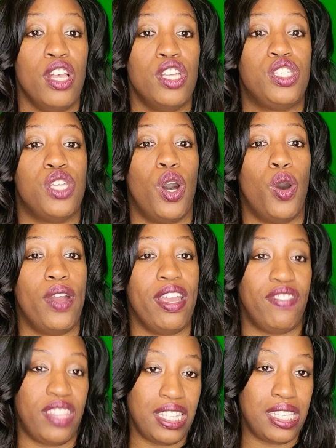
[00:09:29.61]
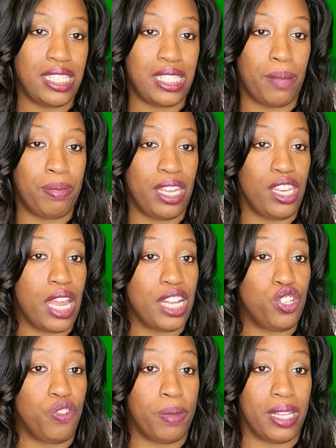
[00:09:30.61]
So if this is something that
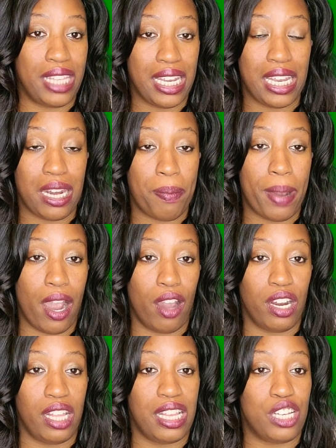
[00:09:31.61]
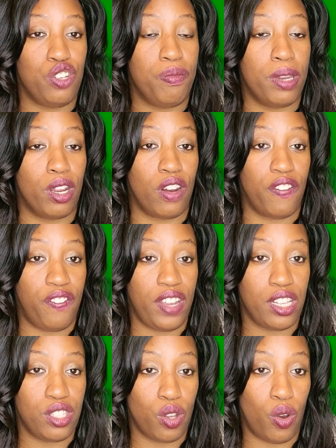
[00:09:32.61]
you've been thinking about, that you've been on a
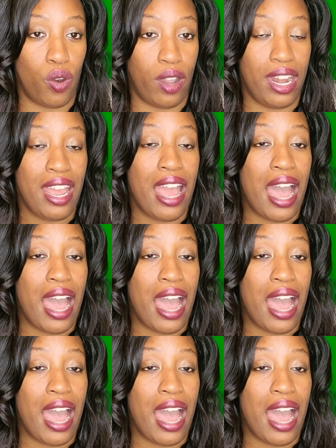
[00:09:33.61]
fence on,